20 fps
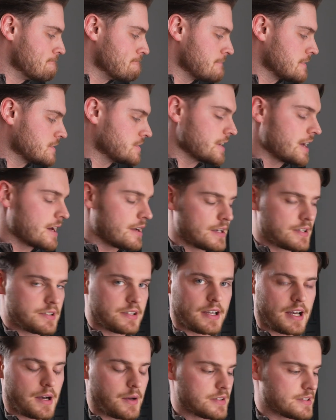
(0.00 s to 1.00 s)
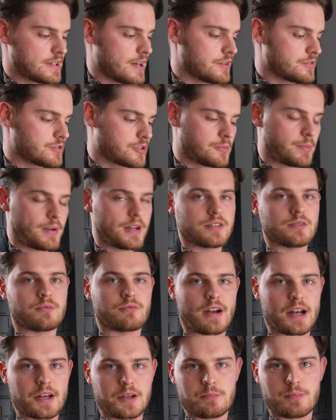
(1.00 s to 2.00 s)
So yeah, let's see how it sounds. I'm going to play some
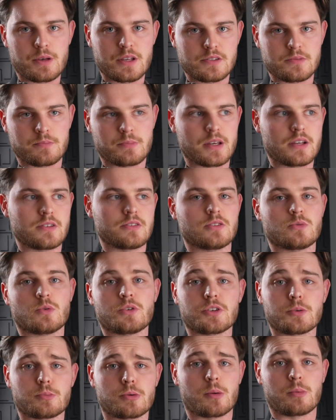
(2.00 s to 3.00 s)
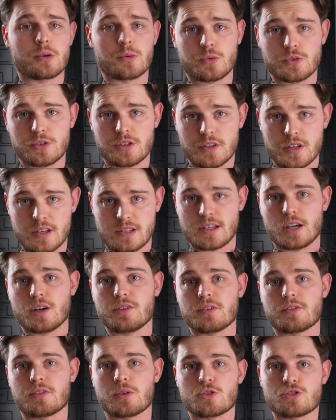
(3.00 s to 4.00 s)
random bits and pieces, what you probably would do yourself if you were